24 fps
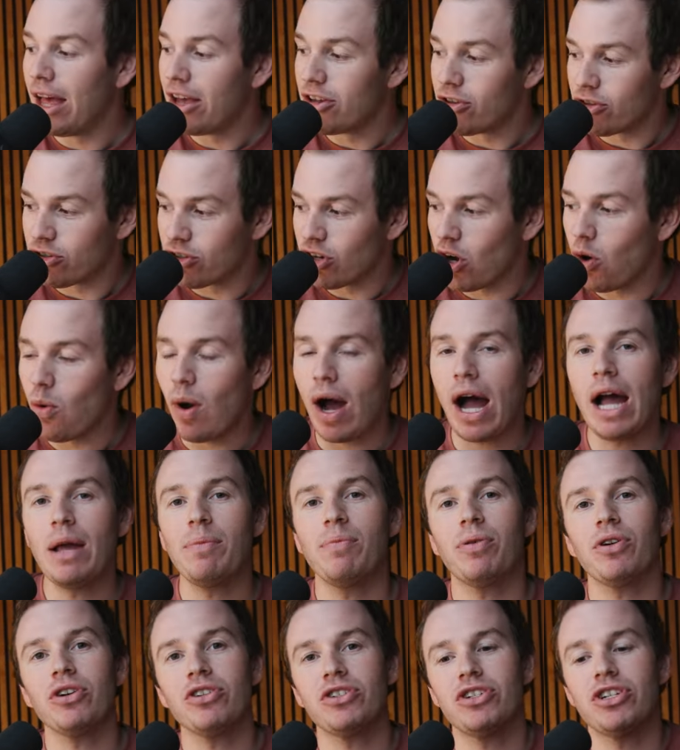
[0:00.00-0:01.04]
So I
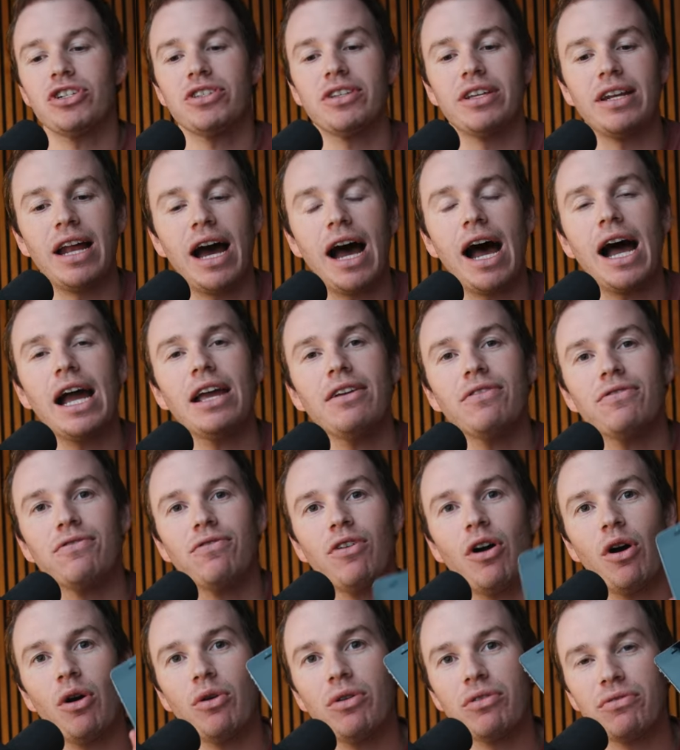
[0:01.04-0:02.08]
purchased an
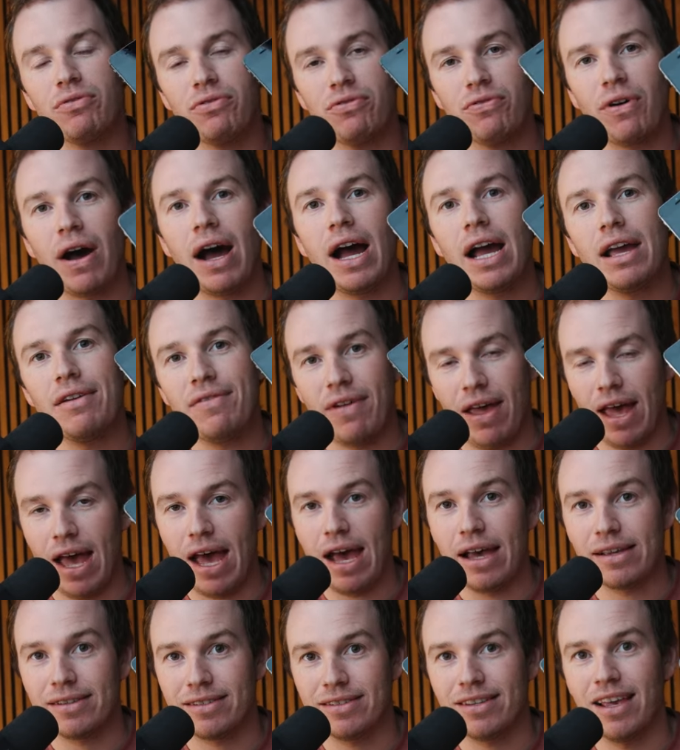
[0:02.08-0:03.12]
iPhone
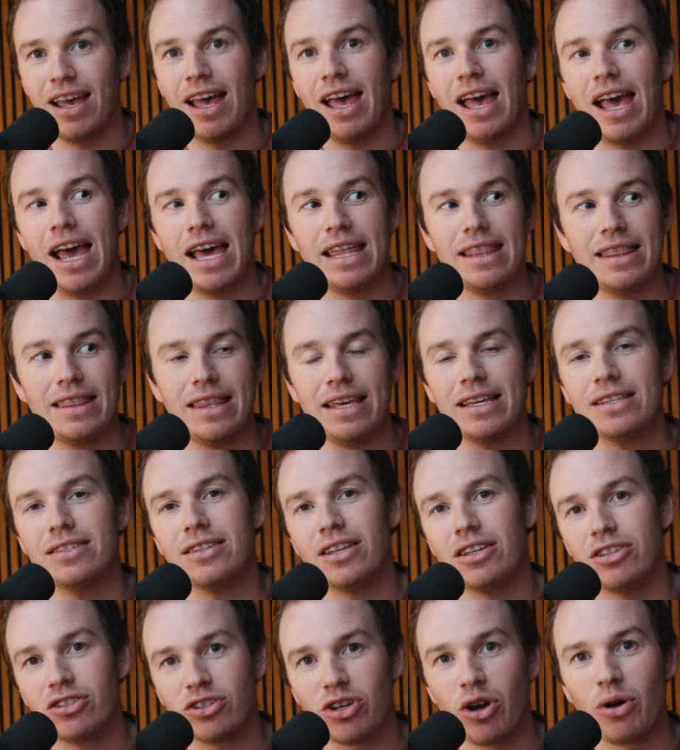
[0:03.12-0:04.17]
5S, and this
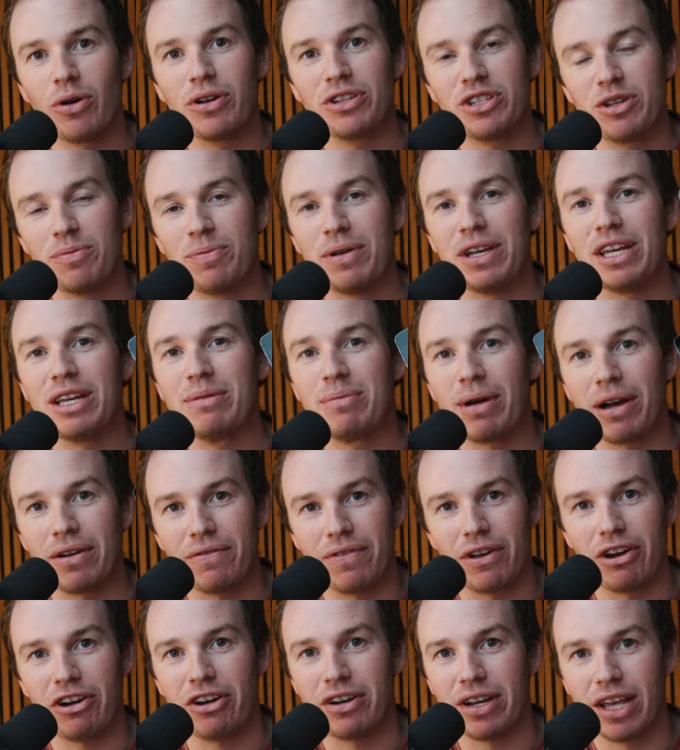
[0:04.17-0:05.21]
is going to be my
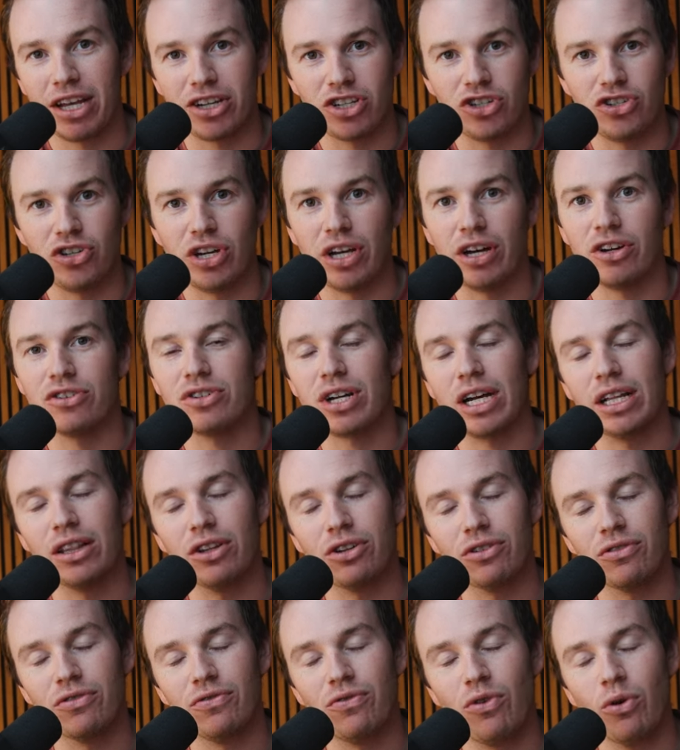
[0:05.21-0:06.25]
very next challenge. I
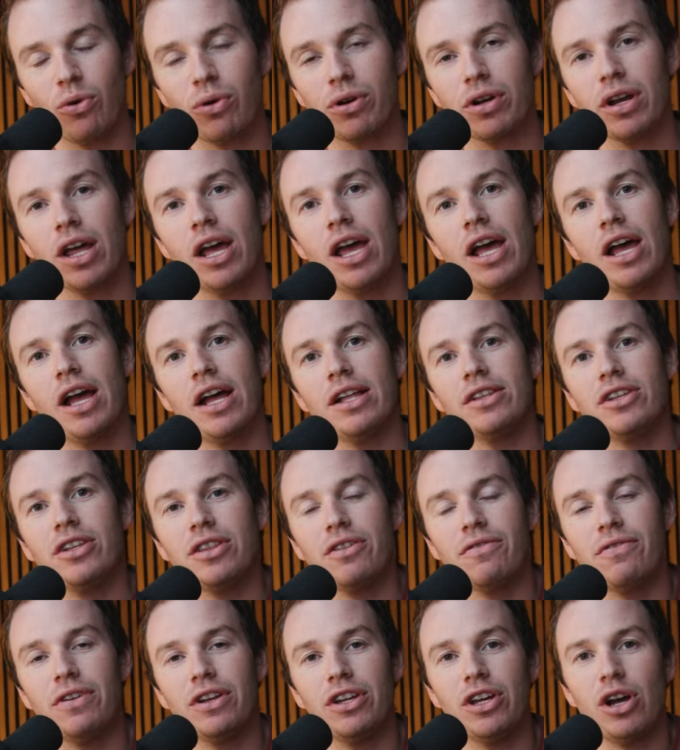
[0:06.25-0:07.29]
look forward to
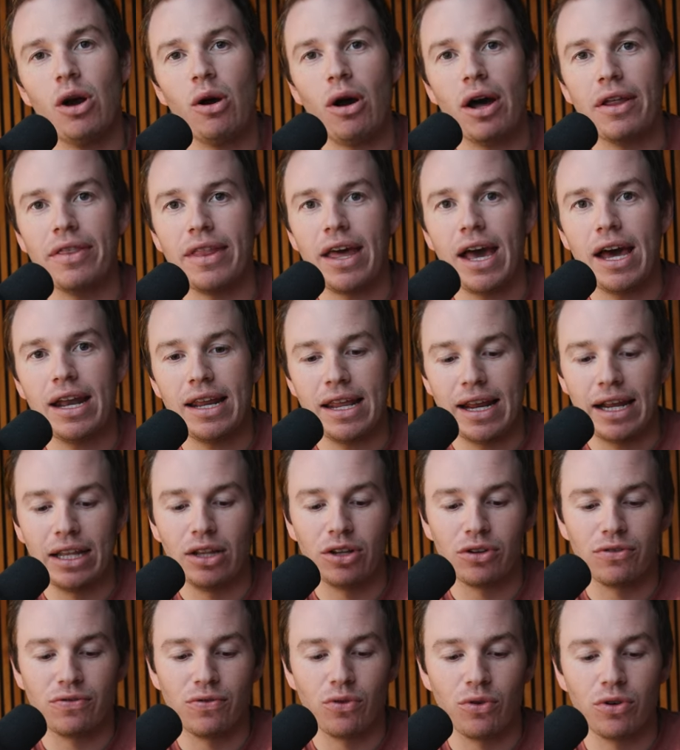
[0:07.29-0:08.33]
the video on that, and I
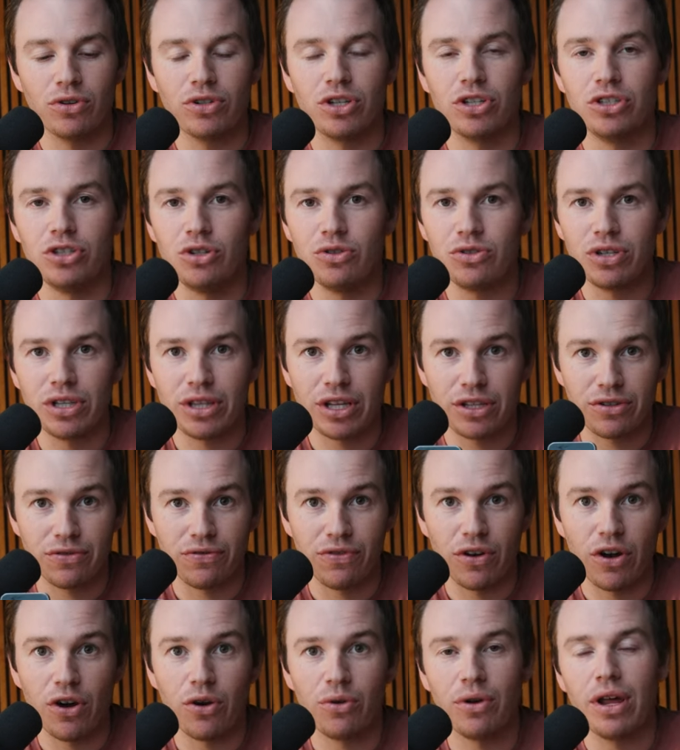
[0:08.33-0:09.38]
look forward to using this
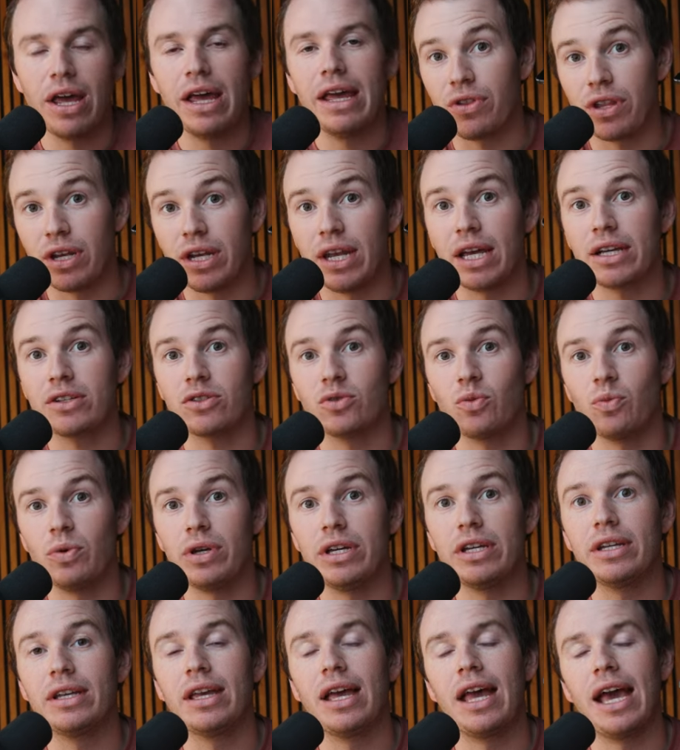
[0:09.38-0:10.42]
phone for the next
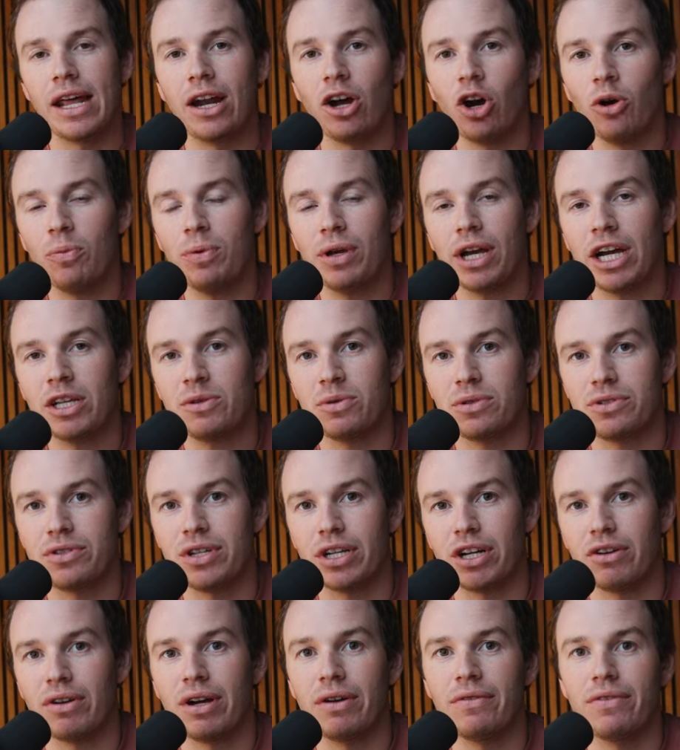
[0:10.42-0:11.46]
week. And I hope you guys will
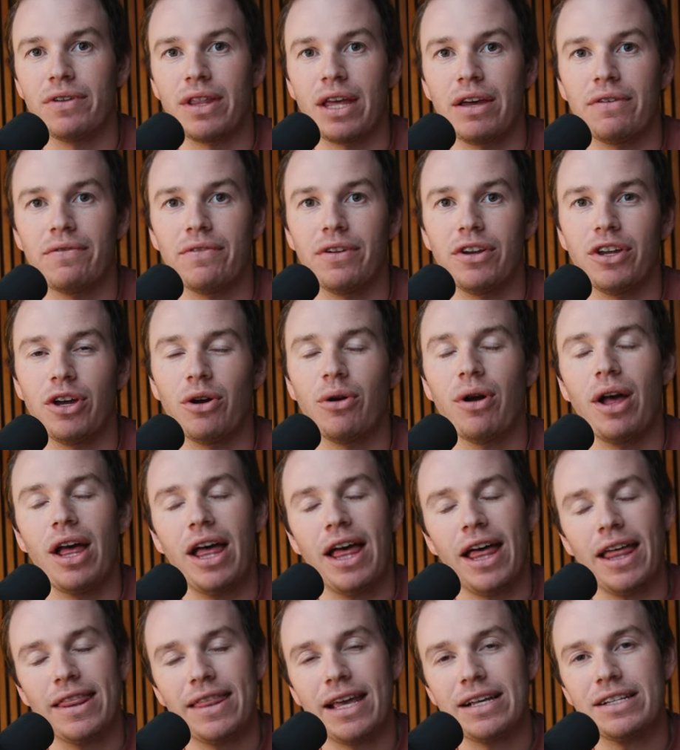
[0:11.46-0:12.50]
stick around for that video.
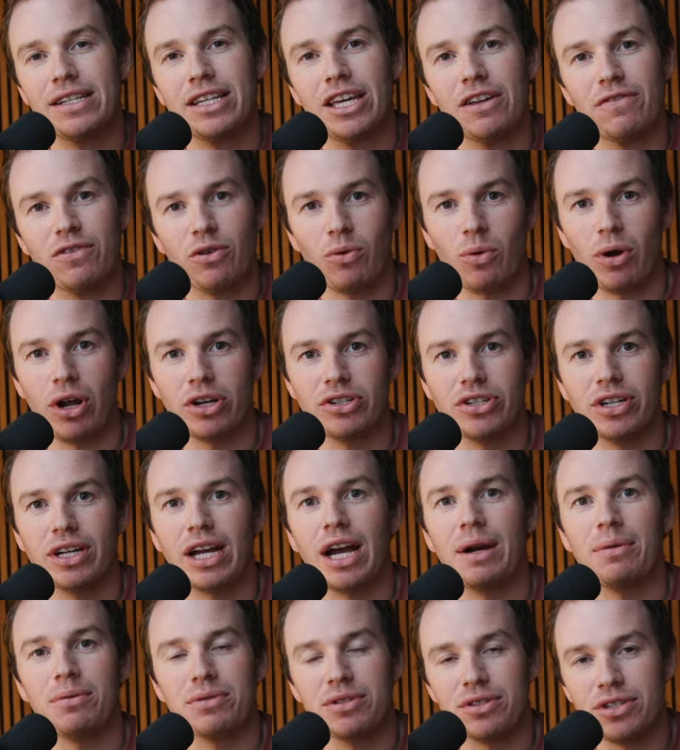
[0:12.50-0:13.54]
Thanks again for watching.
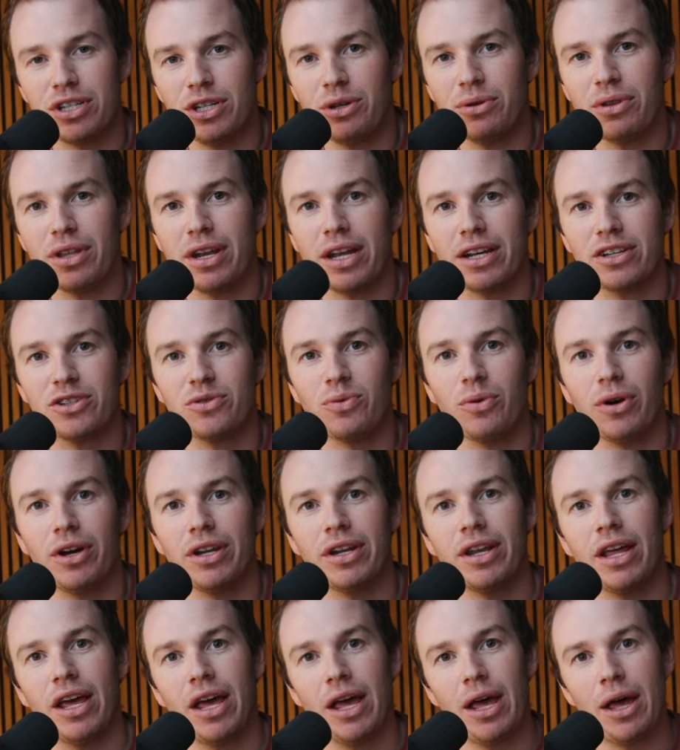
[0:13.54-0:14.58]
I will see you in the next
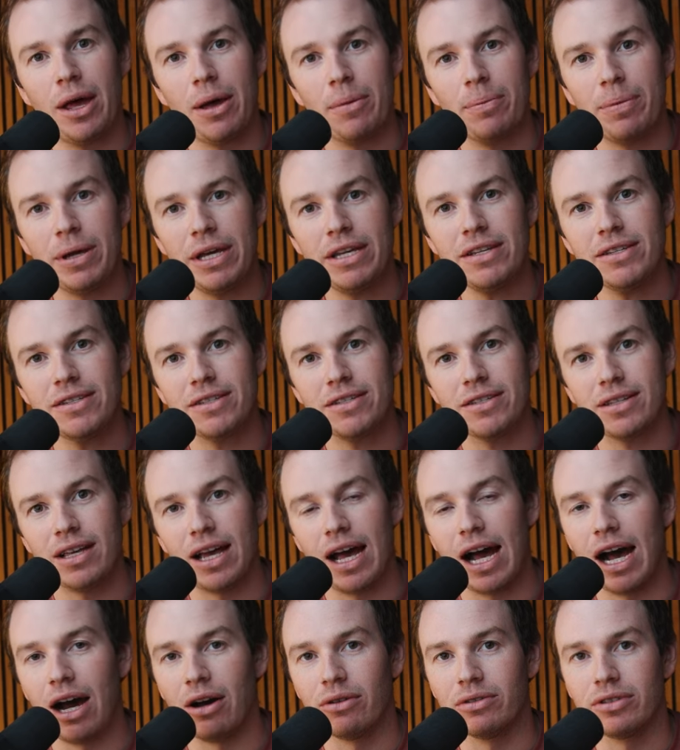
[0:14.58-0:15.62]
one. Peace
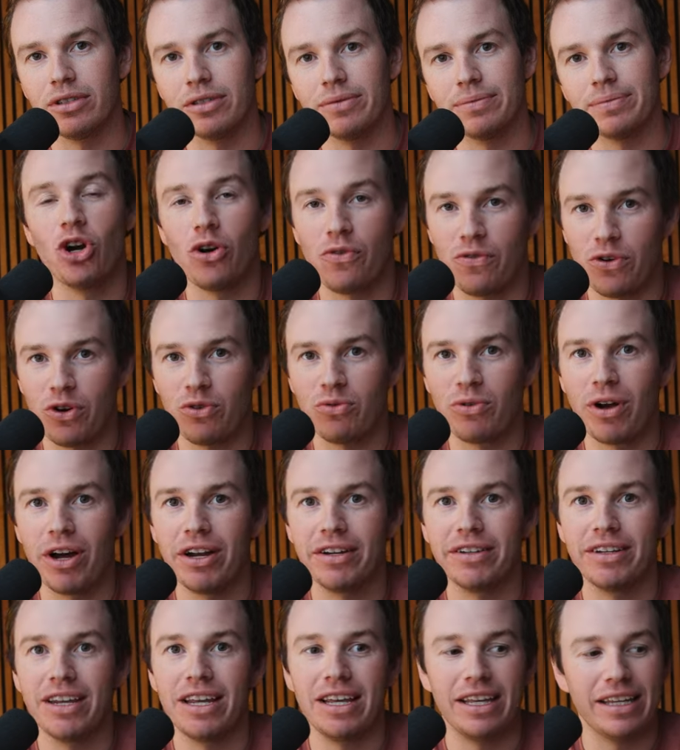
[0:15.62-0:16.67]
out. Go for a
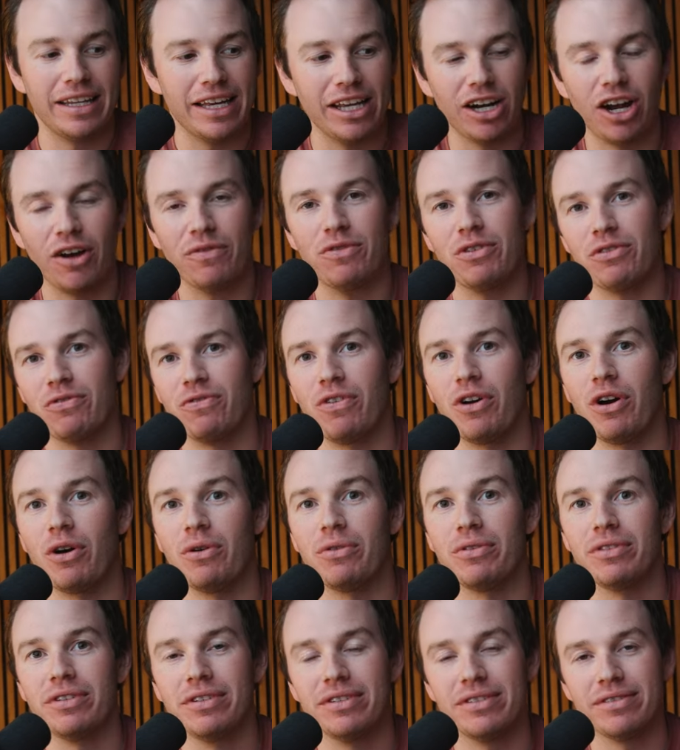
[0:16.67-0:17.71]
run, get off your
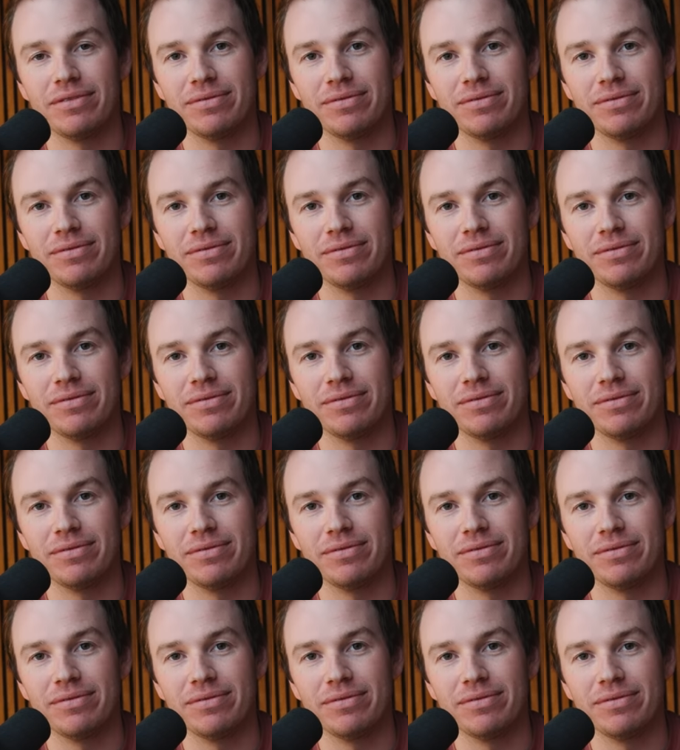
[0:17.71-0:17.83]
phone,